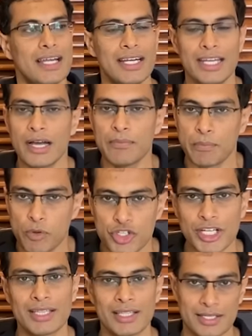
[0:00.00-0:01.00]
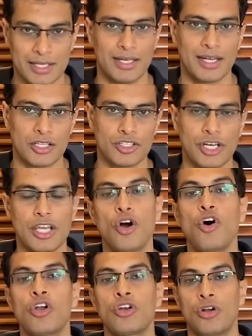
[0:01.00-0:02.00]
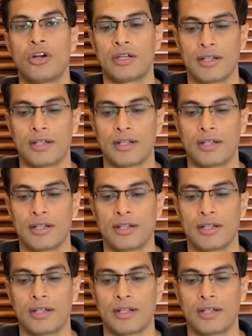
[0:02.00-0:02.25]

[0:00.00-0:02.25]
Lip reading: India pushing this industry or not,